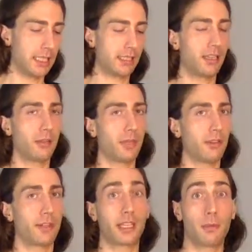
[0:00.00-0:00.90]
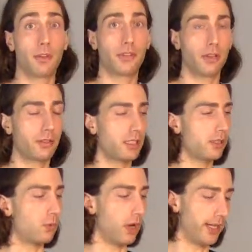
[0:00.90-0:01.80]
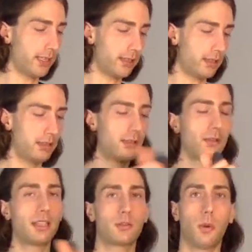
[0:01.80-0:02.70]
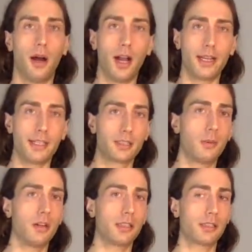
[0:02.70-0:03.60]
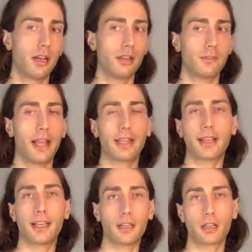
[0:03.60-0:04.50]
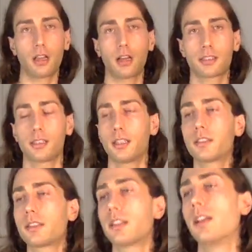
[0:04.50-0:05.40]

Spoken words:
little bit of a camel toe situation. So that's why this one is kind of hanging in the closet.